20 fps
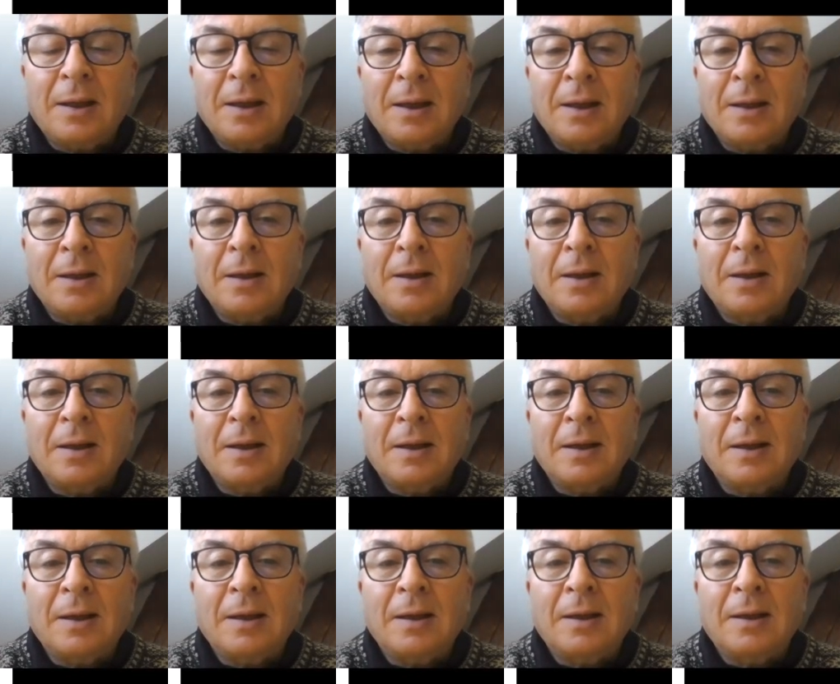
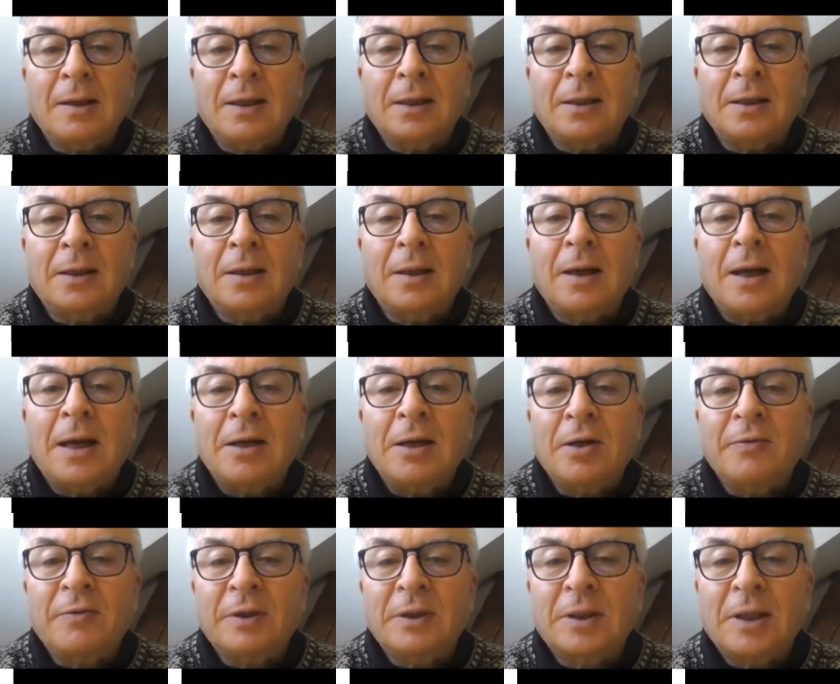an
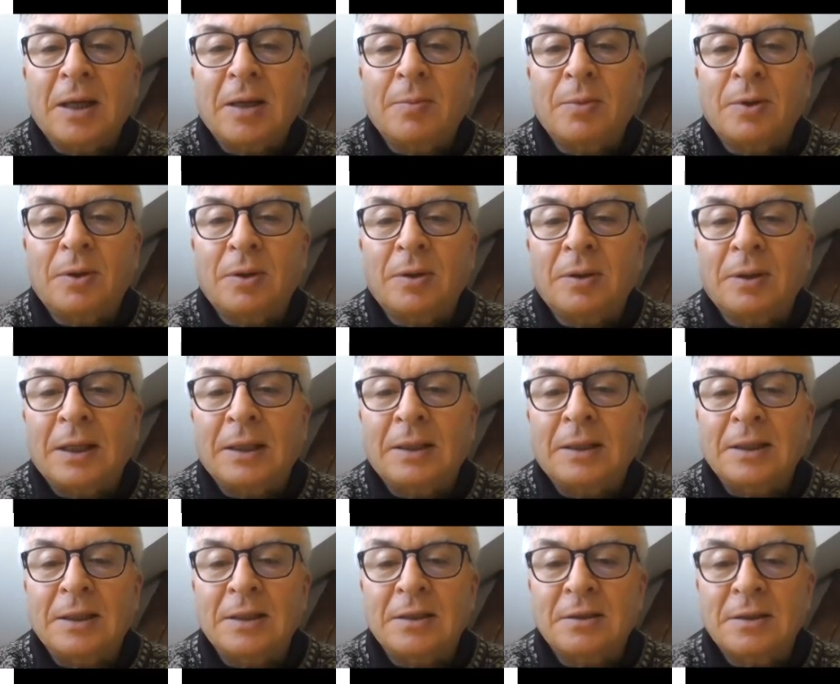ANOVA table
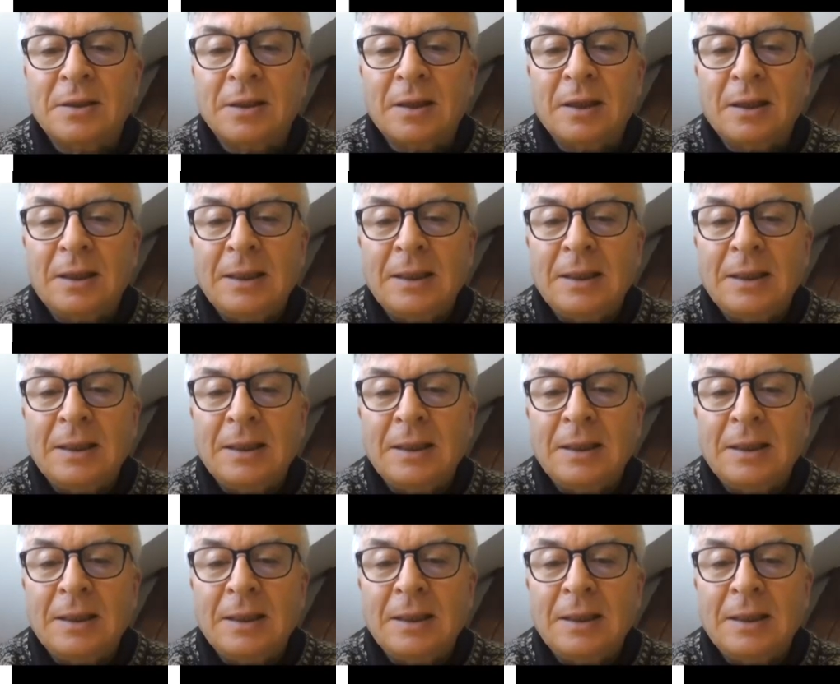that is